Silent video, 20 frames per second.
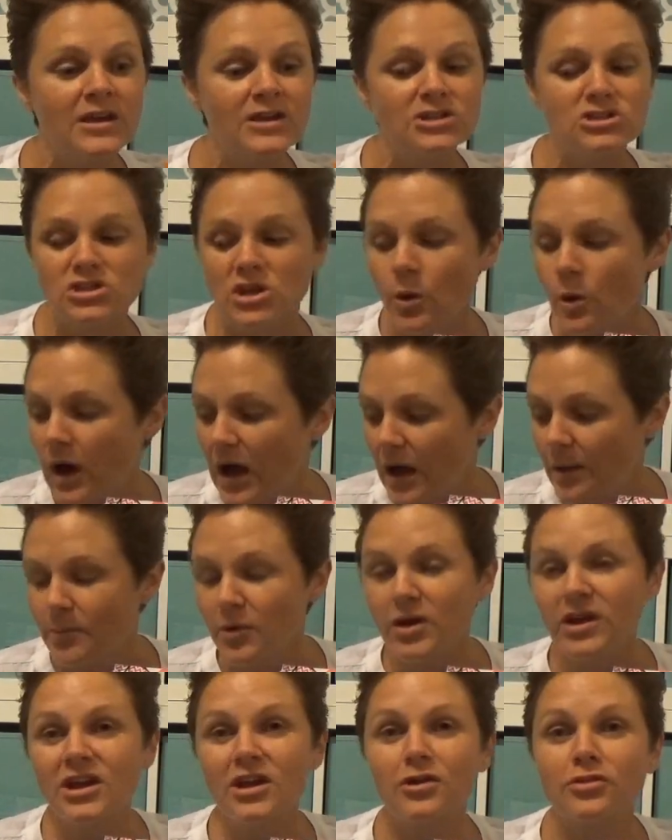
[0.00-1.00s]
So I'm
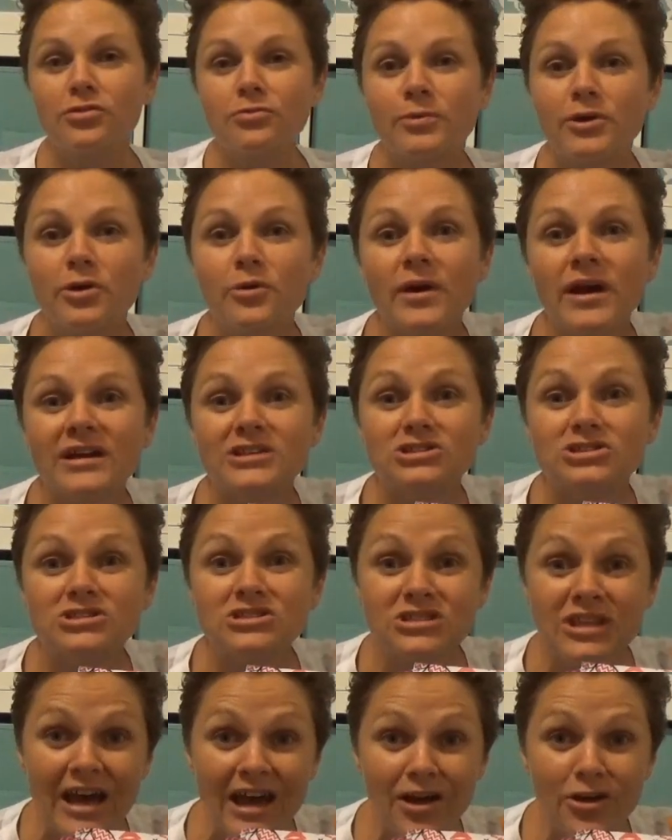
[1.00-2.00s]
going to go through and
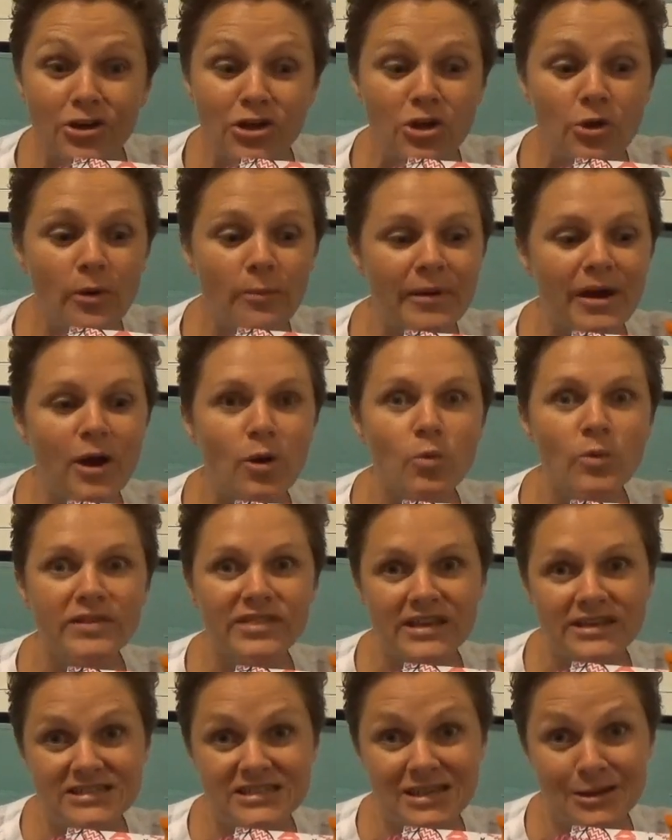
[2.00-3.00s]
tell you about what
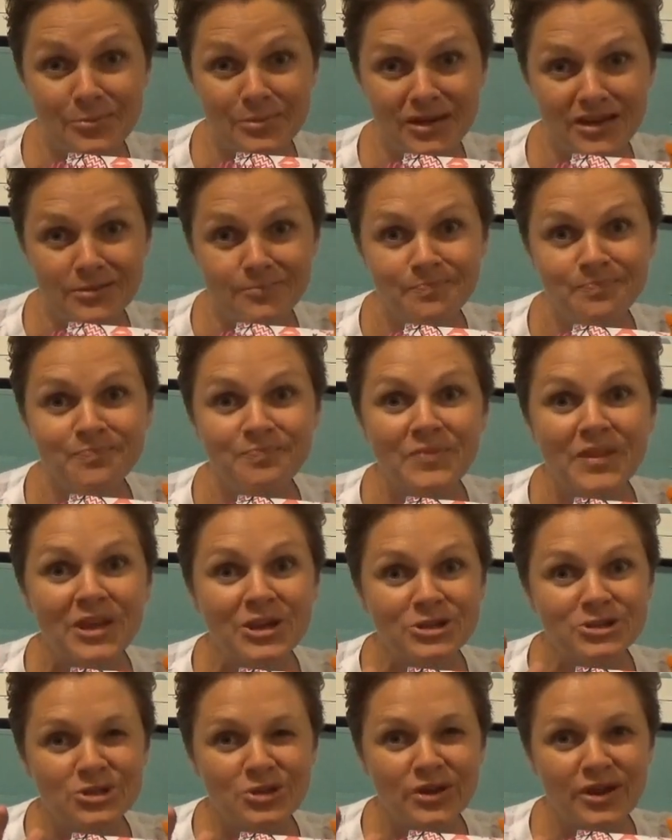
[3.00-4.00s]
they sent me.
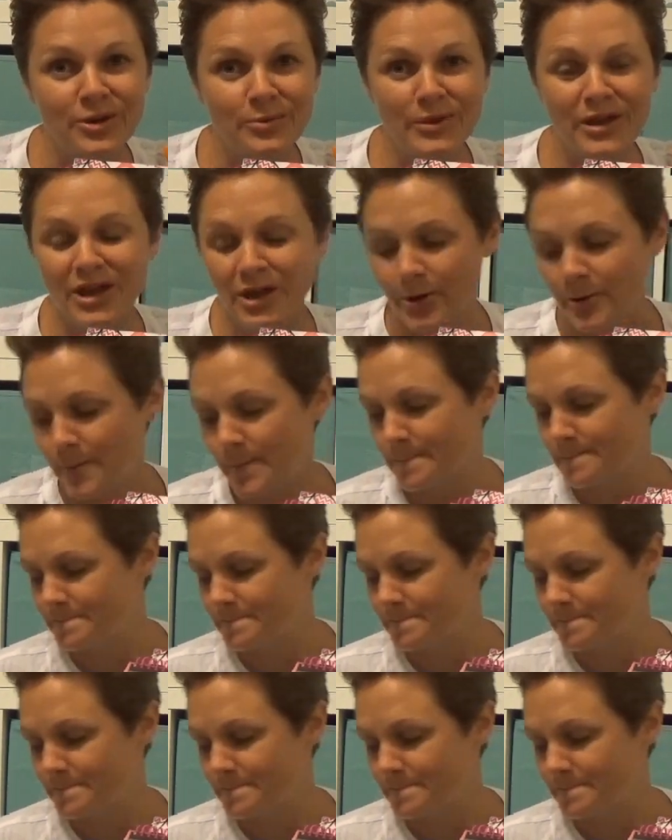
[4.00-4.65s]
So here we go.